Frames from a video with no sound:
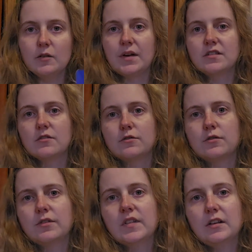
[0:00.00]
of
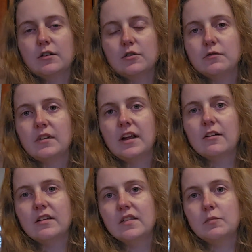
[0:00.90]
Pentacles, you know,
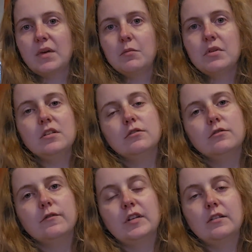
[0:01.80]
Aries, maybe
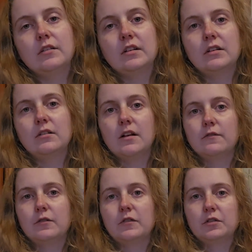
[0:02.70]
you feel a little
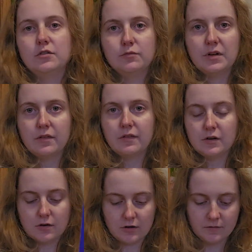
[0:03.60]
unfulfilled with
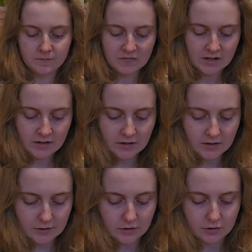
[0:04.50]
your,
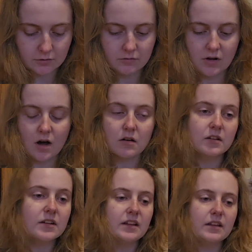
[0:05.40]
you know,
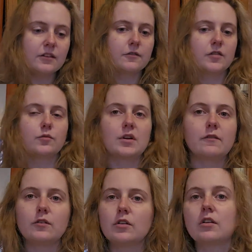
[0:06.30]
holiday gifts,
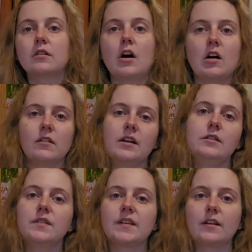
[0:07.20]
whatever holiday
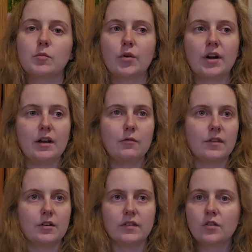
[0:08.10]
you celebrate,
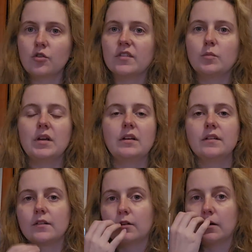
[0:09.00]
whether it's
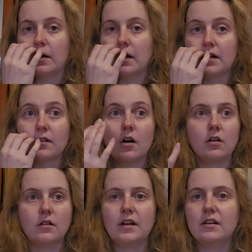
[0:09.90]
Christmas or another
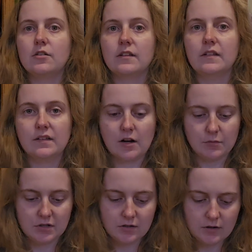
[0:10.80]
holiday during this
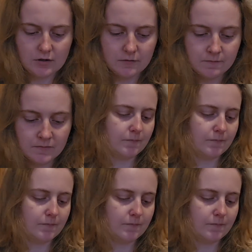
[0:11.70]
time of year.